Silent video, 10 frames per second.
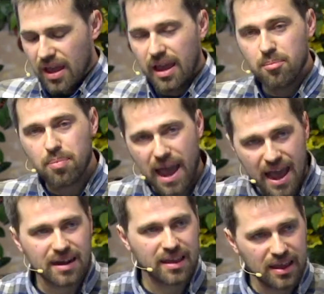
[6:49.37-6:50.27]
a
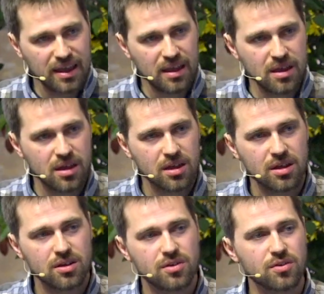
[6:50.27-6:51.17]
bad
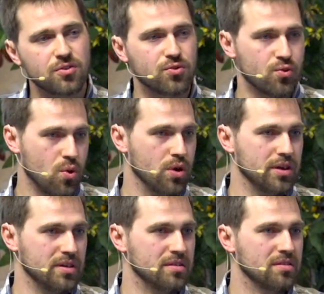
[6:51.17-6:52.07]
king
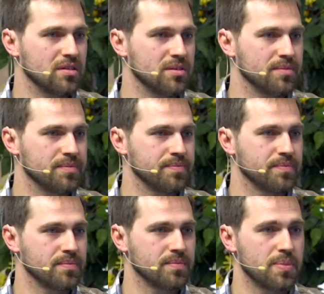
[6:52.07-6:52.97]
destroys.
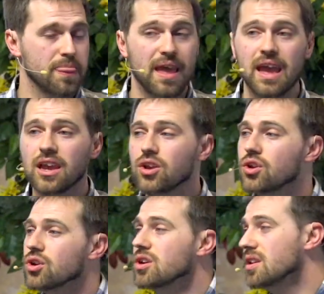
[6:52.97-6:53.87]
A
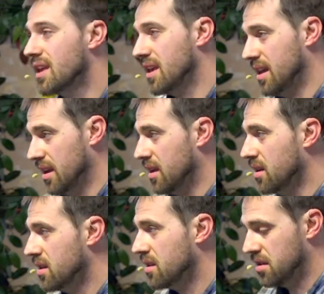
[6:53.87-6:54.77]
good
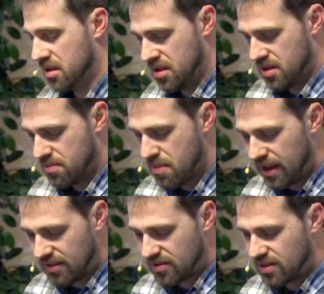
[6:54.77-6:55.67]
king
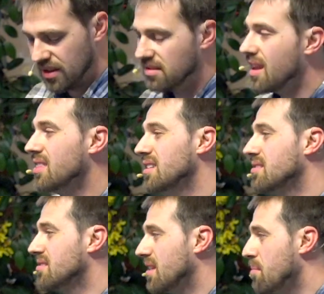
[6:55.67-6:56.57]
makes things at
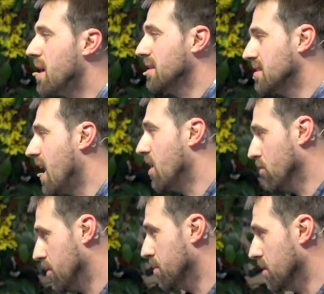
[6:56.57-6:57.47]
least
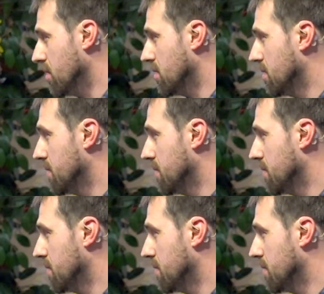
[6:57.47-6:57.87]
semi-tolerable.